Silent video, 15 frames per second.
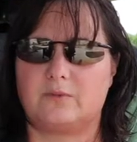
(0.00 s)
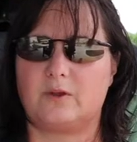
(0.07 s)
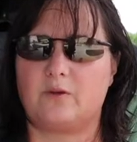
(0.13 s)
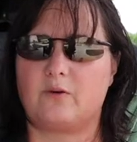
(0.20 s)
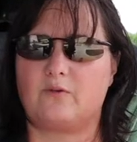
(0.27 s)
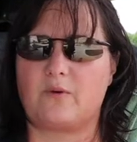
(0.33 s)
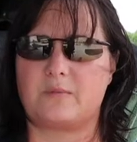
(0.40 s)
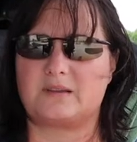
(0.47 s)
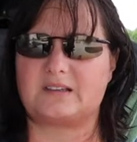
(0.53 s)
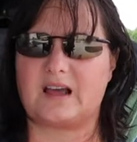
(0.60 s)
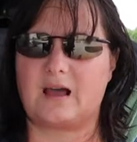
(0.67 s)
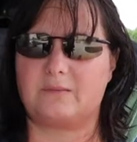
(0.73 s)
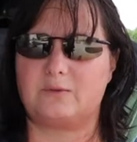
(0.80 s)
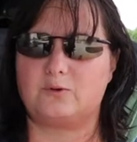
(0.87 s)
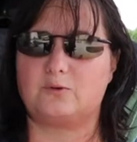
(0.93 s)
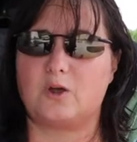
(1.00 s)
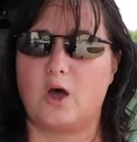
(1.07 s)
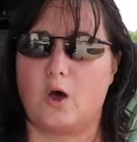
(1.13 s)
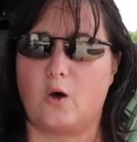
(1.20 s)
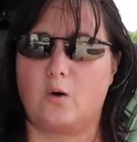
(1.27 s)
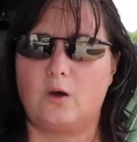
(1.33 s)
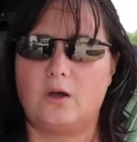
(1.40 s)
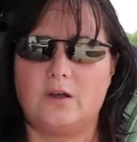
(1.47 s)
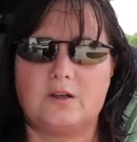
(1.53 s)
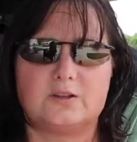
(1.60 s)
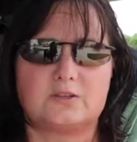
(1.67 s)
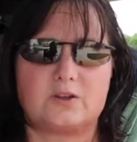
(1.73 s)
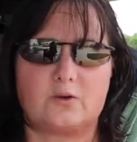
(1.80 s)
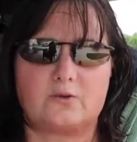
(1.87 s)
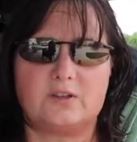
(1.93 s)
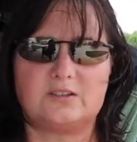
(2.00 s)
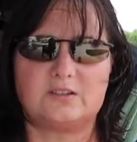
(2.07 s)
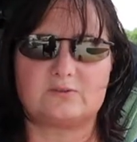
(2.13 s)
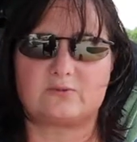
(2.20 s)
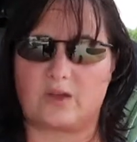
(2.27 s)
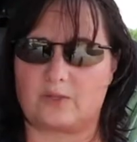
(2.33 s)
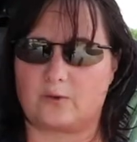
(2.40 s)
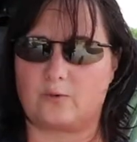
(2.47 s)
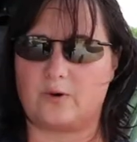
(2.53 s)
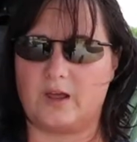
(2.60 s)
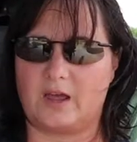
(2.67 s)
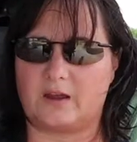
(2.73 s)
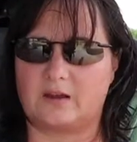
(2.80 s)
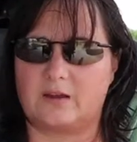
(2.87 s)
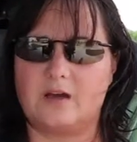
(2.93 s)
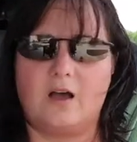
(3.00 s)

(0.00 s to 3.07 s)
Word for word: you know, from the time you know. So this is rather quick.